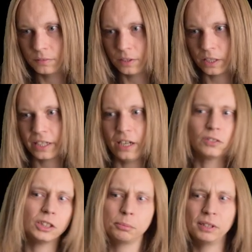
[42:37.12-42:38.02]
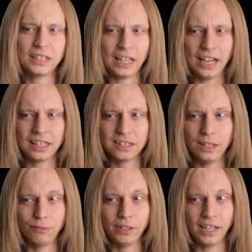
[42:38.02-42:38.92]
Okay, I've just pressed X,
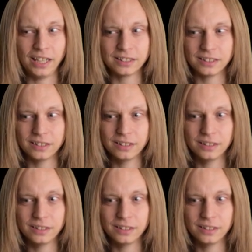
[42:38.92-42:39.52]
left, right, X.